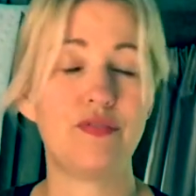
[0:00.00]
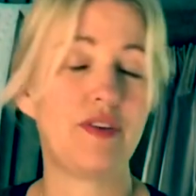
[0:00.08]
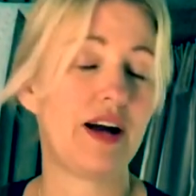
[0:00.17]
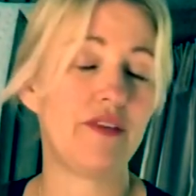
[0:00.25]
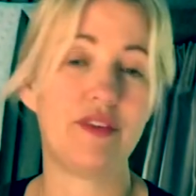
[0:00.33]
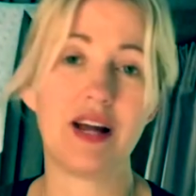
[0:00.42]

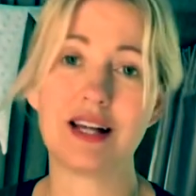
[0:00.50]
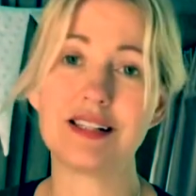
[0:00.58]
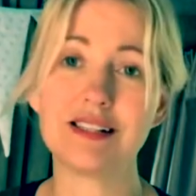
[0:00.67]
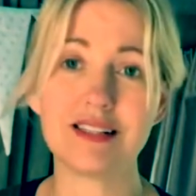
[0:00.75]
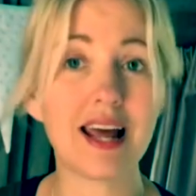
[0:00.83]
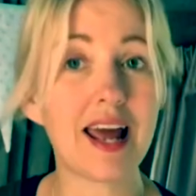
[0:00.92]
5-night
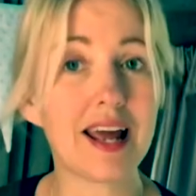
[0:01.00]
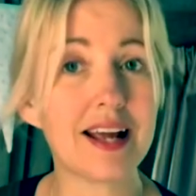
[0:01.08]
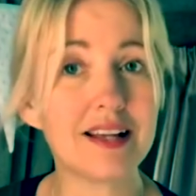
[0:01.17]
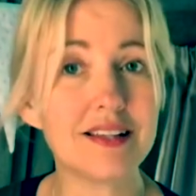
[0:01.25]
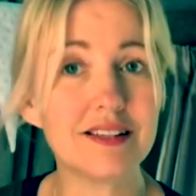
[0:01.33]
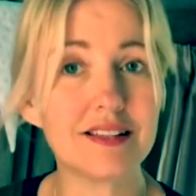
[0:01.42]

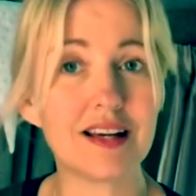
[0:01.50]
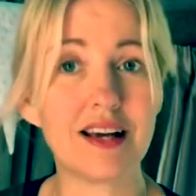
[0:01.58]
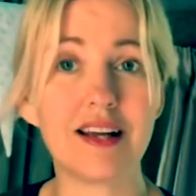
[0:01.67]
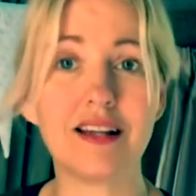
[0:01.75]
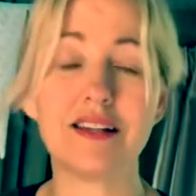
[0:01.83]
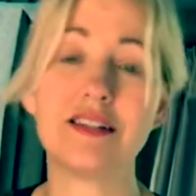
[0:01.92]
stays
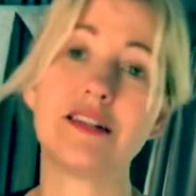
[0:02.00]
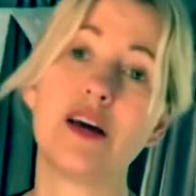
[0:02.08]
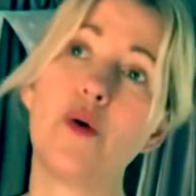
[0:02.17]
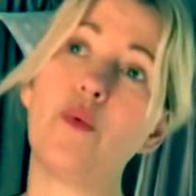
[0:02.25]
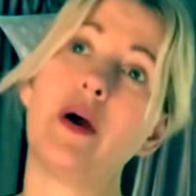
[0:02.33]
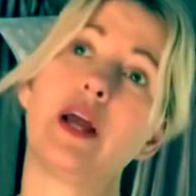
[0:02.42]
and
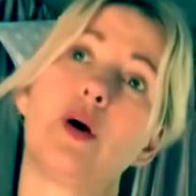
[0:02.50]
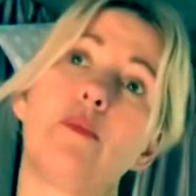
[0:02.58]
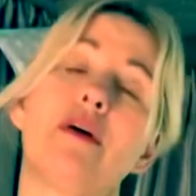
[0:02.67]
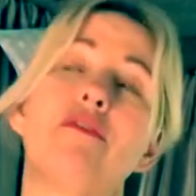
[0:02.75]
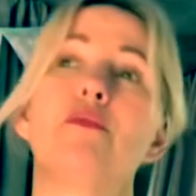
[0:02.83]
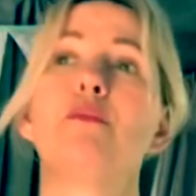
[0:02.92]
wake
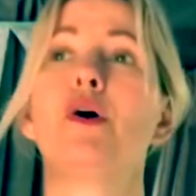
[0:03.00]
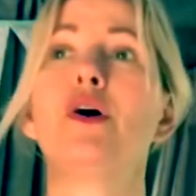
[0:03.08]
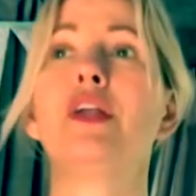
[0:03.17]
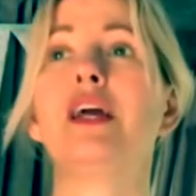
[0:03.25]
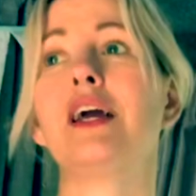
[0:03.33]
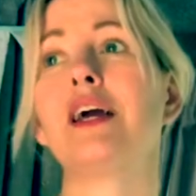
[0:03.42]
up every
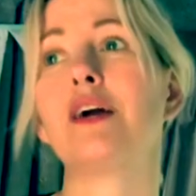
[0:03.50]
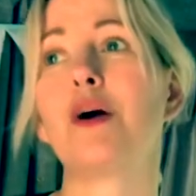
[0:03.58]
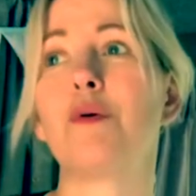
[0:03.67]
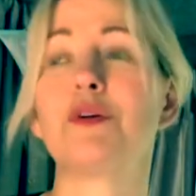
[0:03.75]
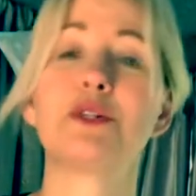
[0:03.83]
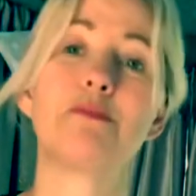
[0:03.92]
morning,
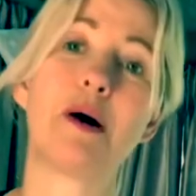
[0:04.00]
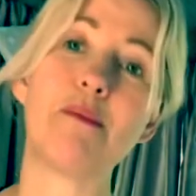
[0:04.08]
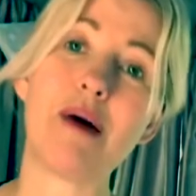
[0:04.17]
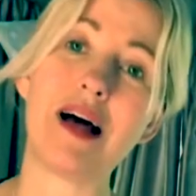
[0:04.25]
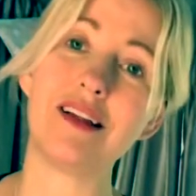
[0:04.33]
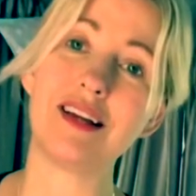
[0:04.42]
go onto my
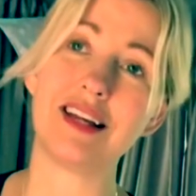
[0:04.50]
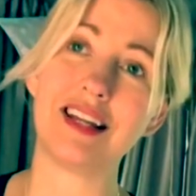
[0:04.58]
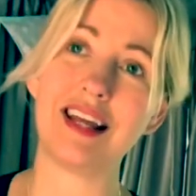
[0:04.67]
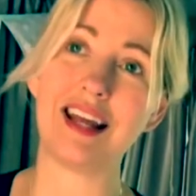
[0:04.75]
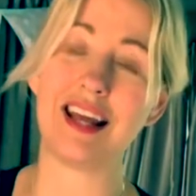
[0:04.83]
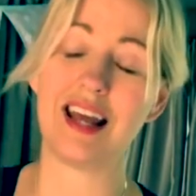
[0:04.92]

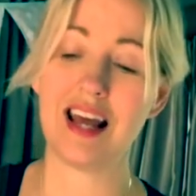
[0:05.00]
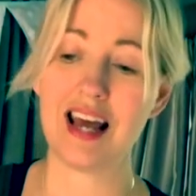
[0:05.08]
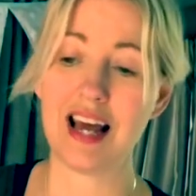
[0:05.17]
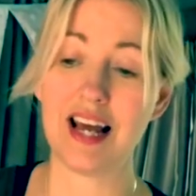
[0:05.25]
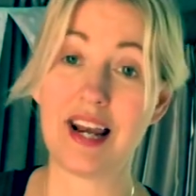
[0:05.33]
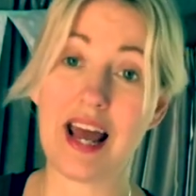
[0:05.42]
balcony.
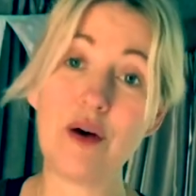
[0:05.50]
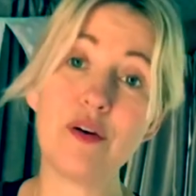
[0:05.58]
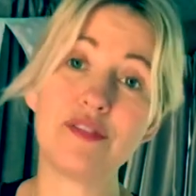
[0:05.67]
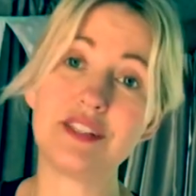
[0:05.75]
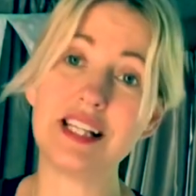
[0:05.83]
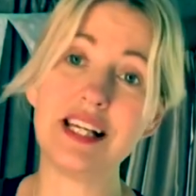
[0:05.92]
And out
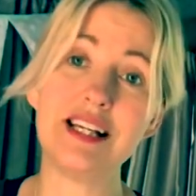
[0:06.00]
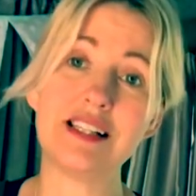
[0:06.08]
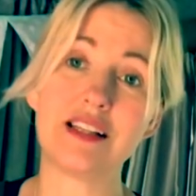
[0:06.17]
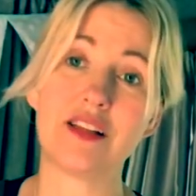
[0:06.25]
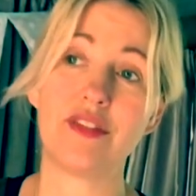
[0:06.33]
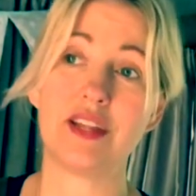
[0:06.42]
of
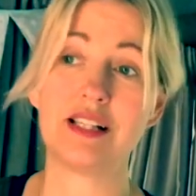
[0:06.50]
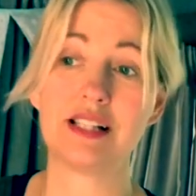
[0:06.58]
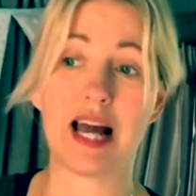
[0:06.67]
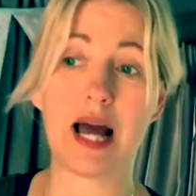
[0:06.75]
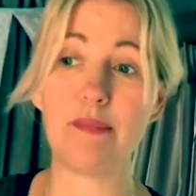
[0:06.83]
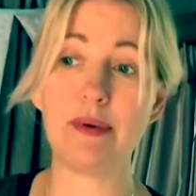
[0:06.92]
season, these
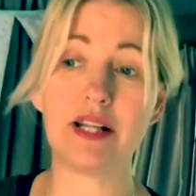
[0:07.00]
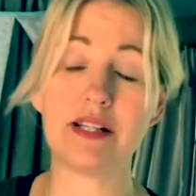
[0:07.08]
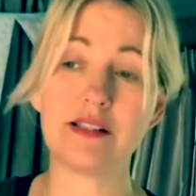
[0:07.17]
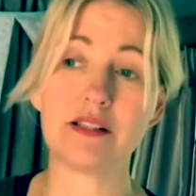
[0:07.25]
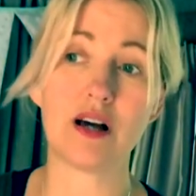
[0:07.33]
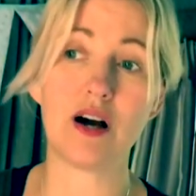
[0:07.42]

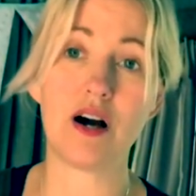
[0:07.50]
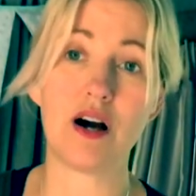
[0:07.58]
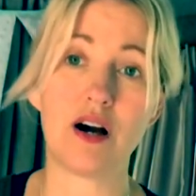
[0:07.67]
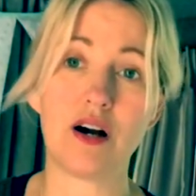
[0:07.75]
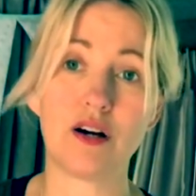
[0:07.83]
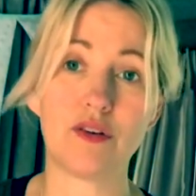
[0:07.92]
cabins
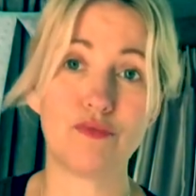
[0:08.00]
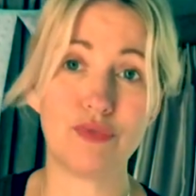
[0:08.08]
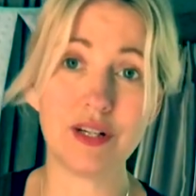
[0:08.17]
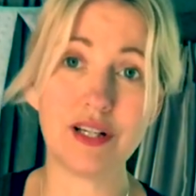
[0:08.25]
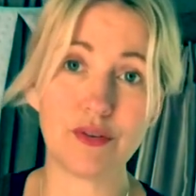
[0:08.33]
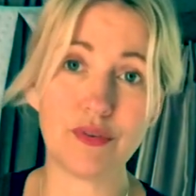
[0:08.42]
are
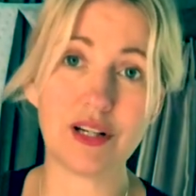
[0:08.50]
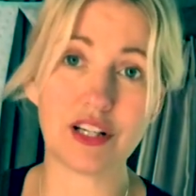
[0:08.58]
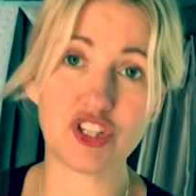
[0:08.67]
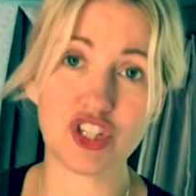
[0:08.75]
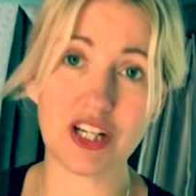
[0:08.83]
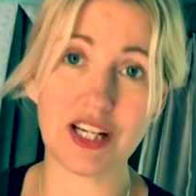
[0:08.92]
really, really
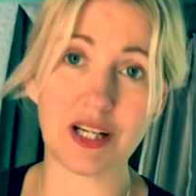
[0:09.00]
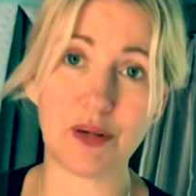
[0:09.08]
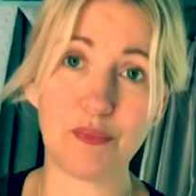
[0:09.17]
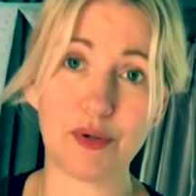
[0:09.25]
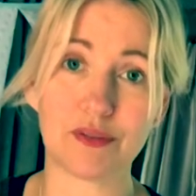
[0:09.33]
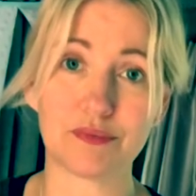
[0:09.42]

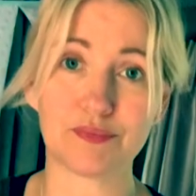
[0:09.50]
cheap.